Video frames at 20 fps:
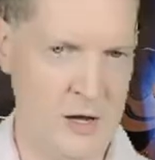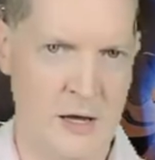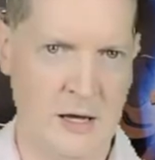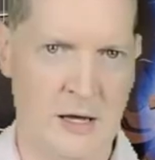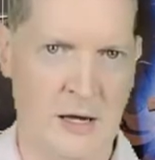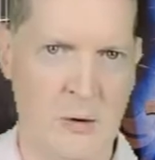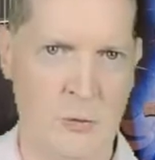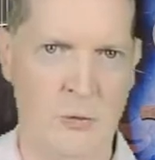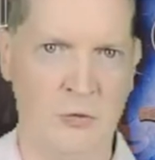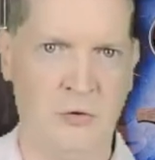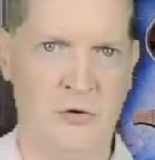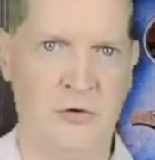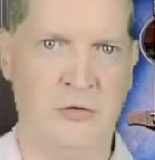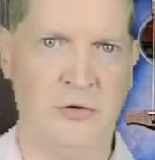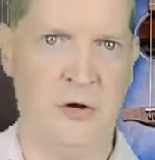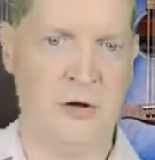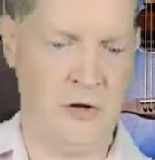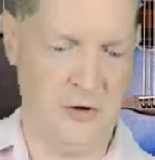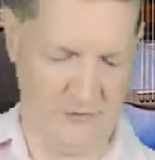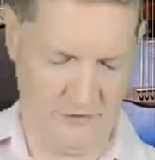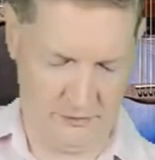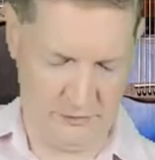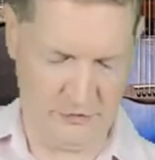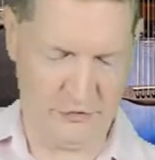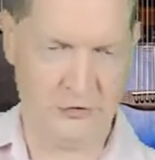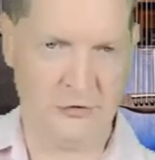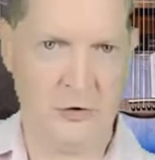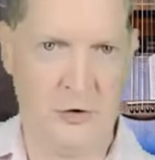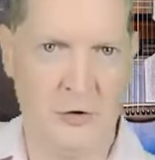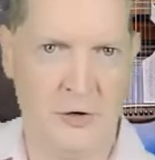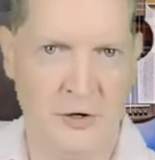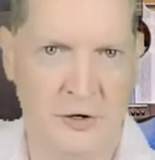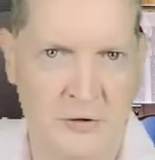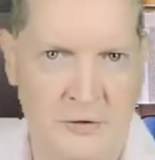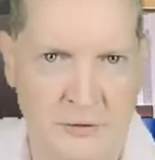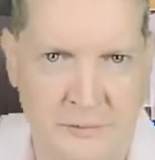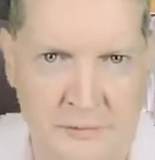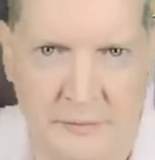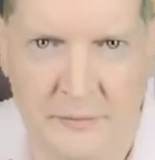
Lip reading: Again, I will just show you that from the side,